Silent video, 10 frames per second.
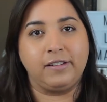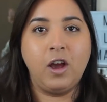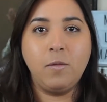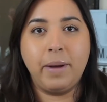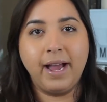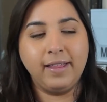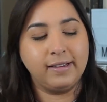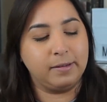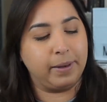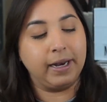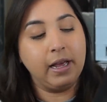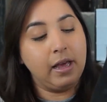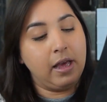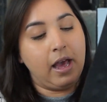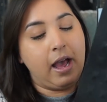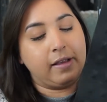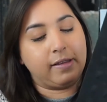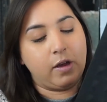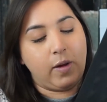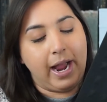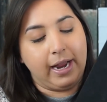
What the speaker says: don't buy this. But so